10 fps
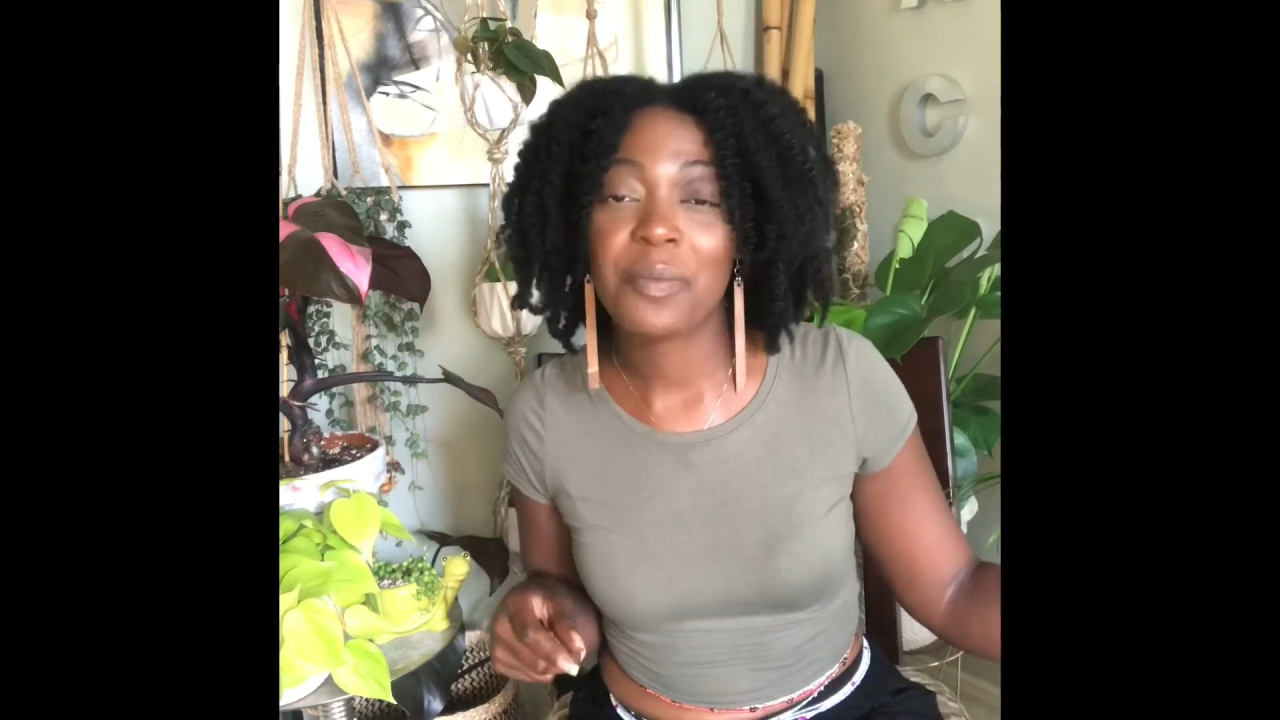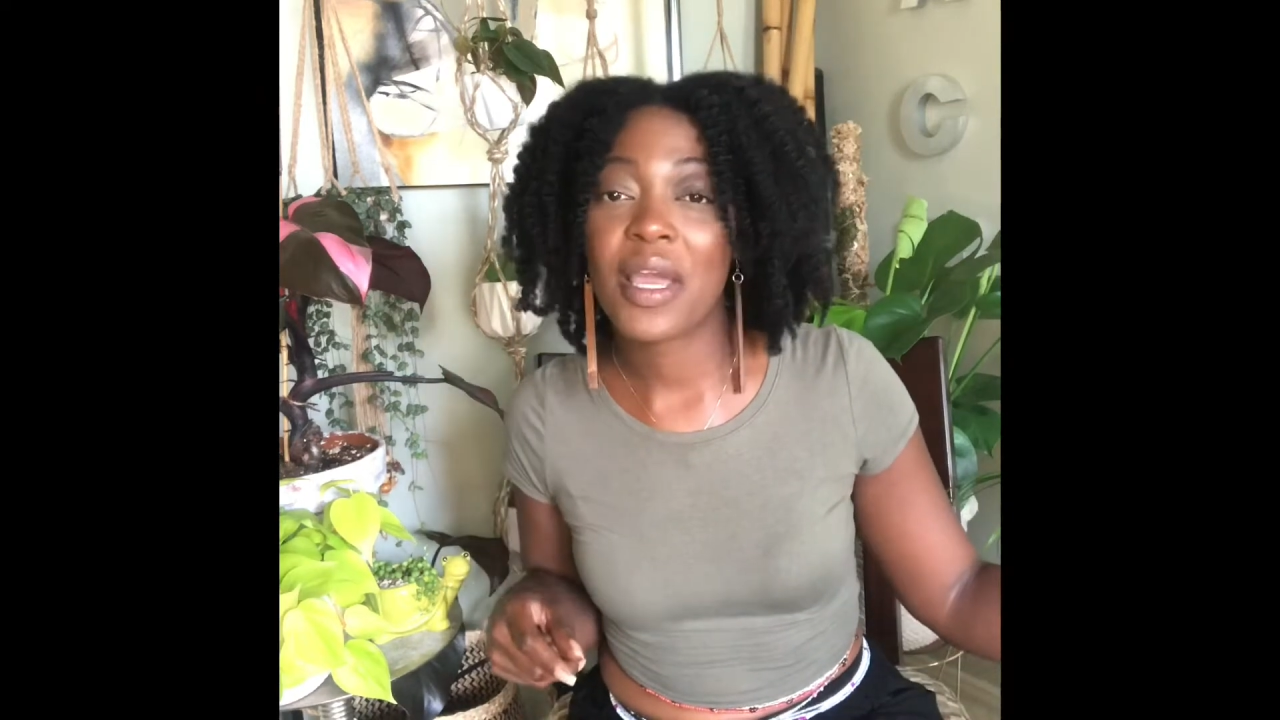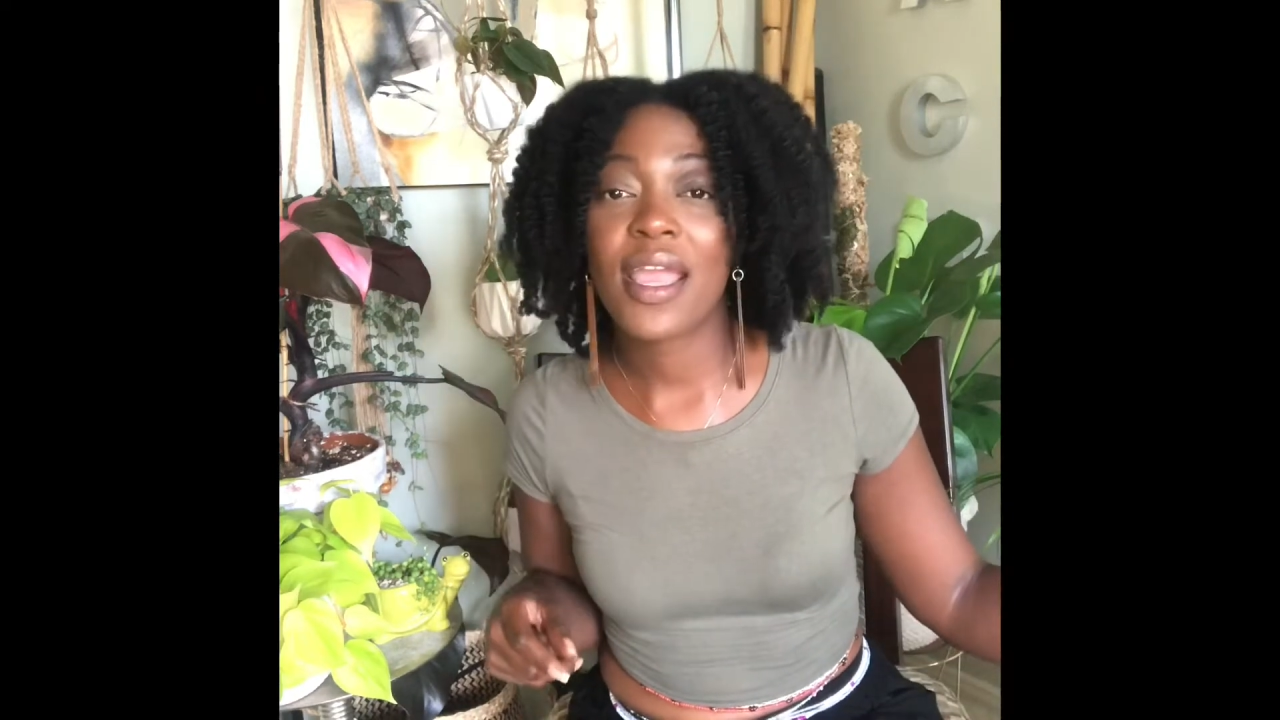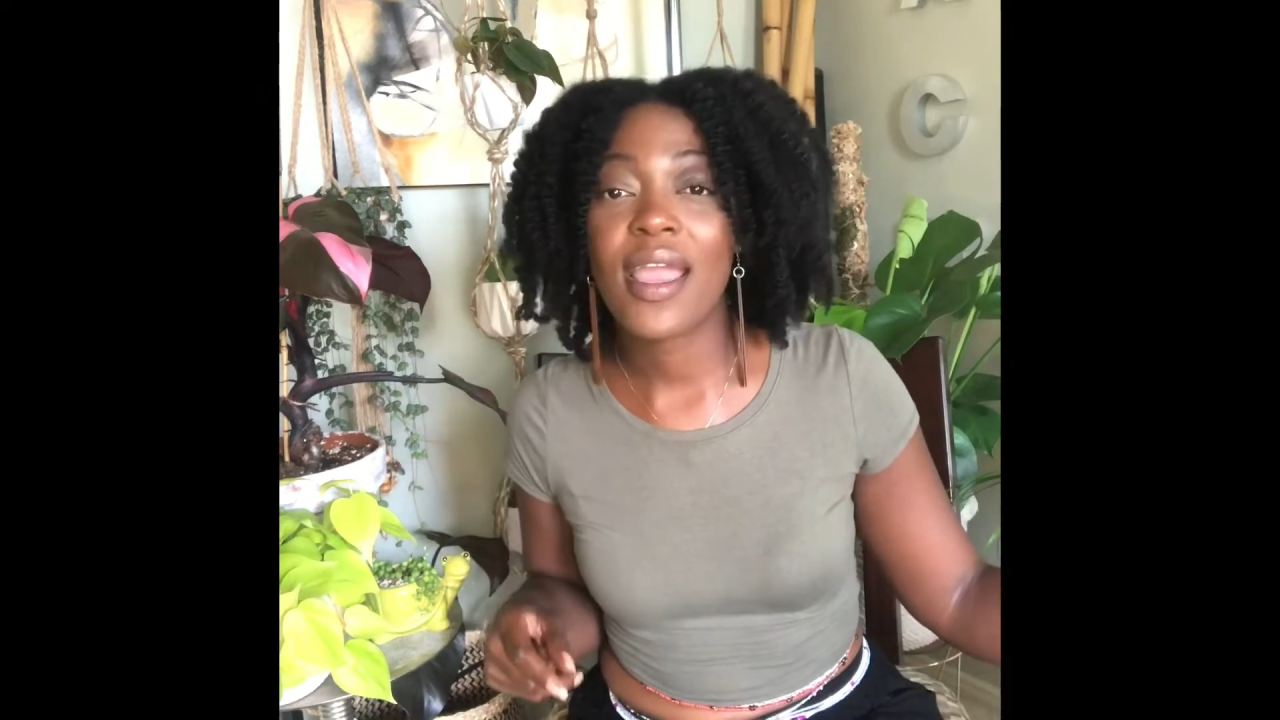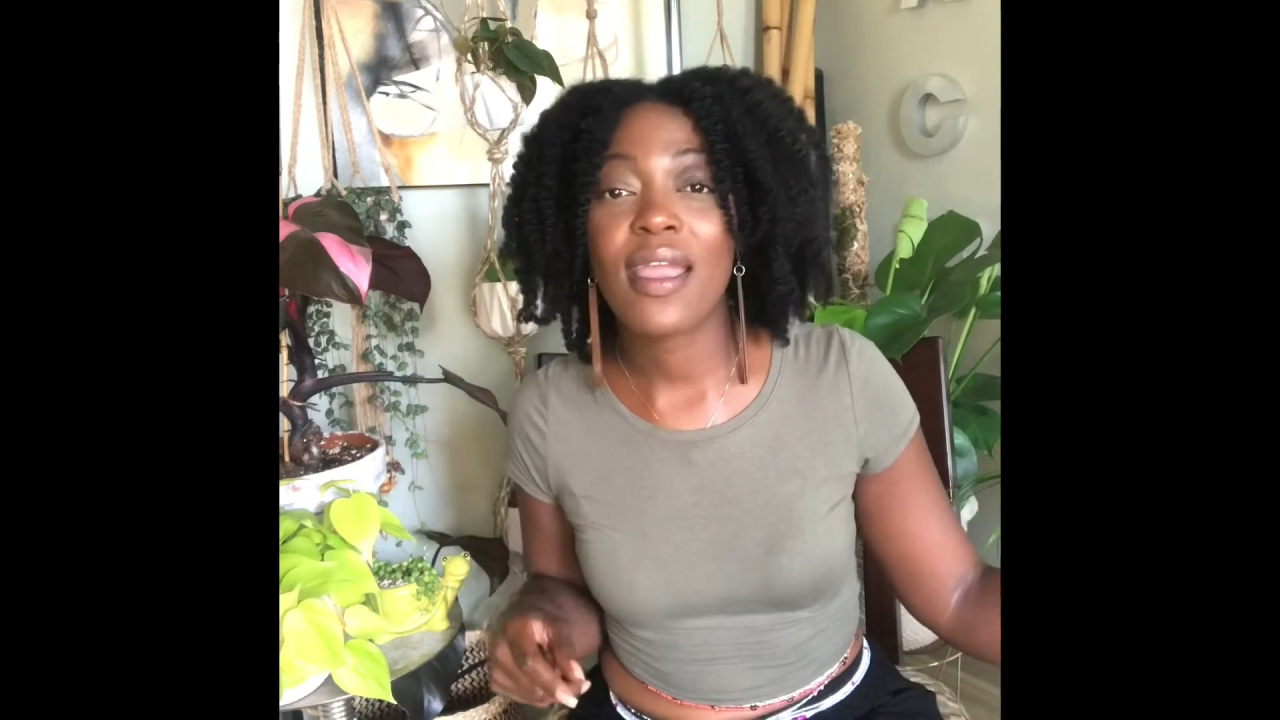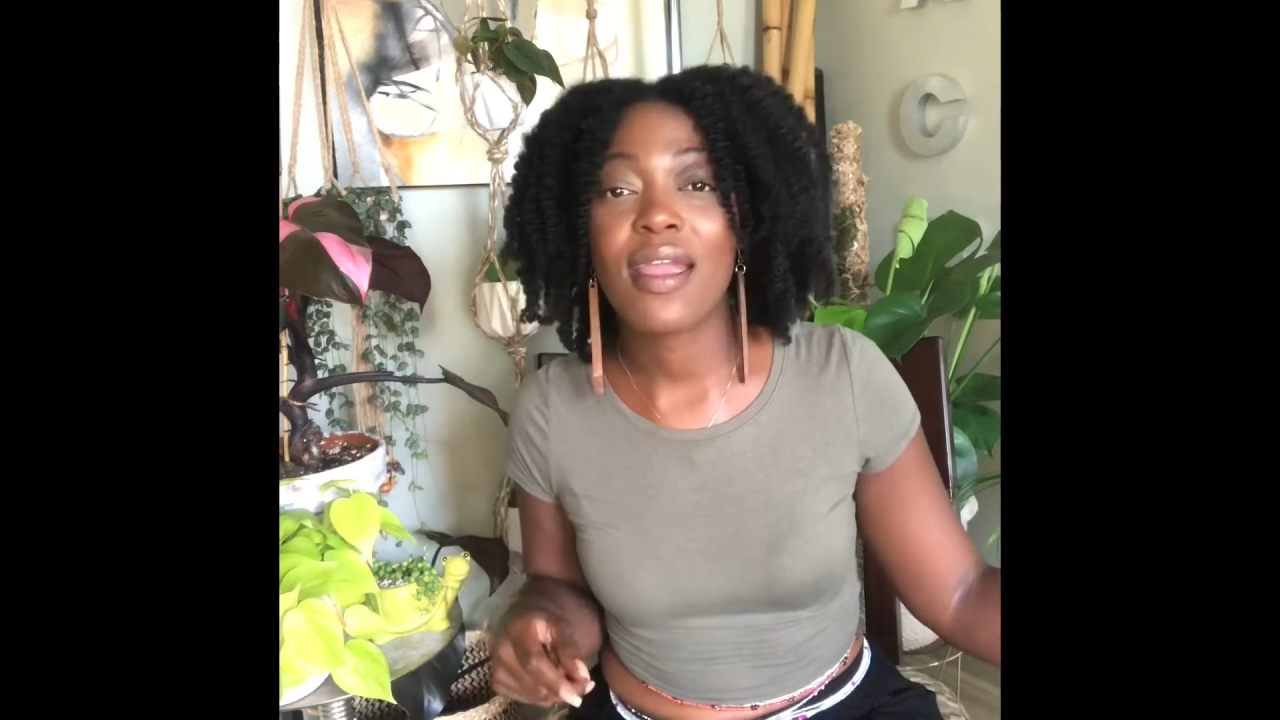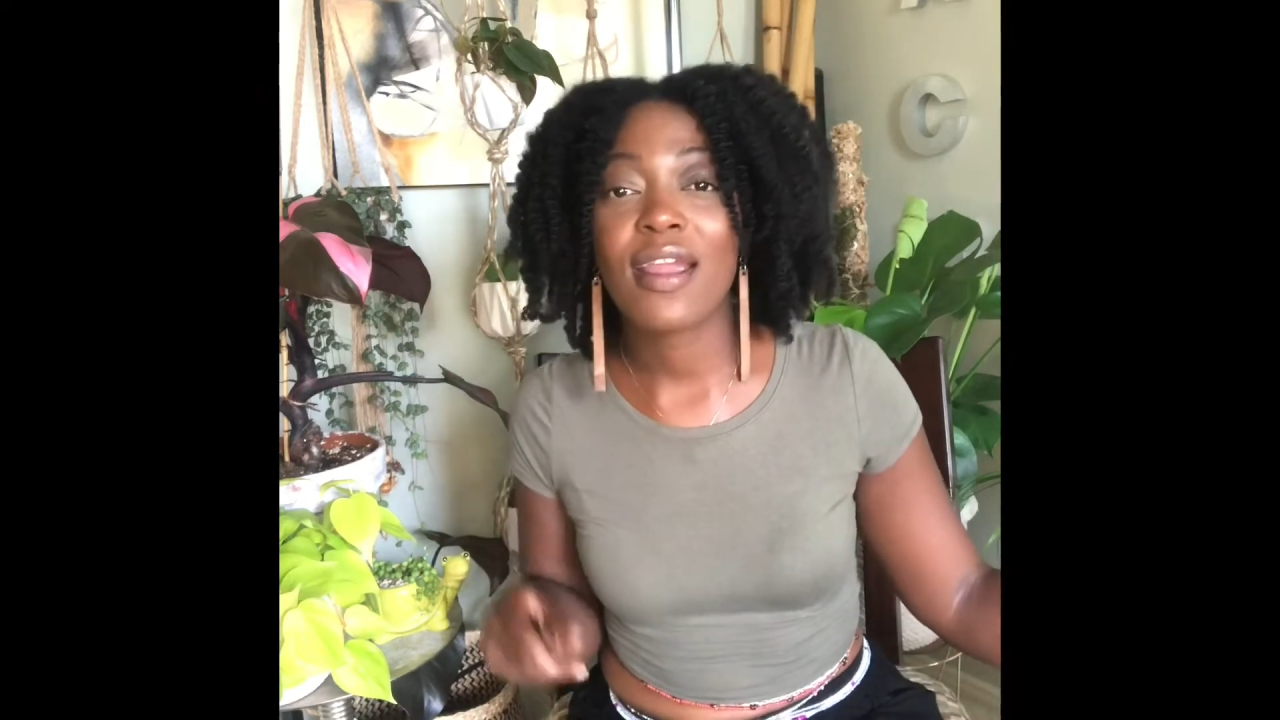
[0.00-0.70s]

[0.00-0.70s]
my hair.